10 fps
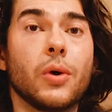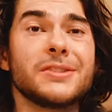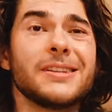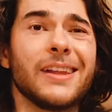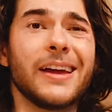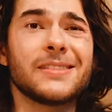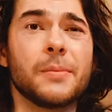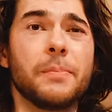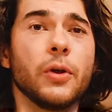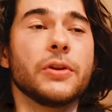What's it like to
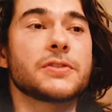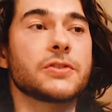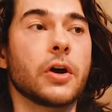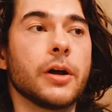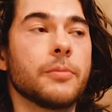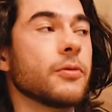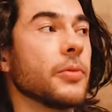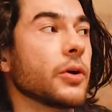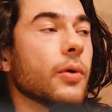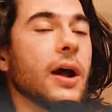build a startup from
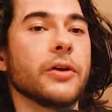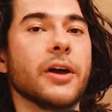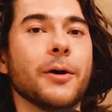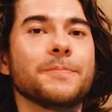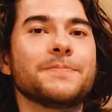the ground up?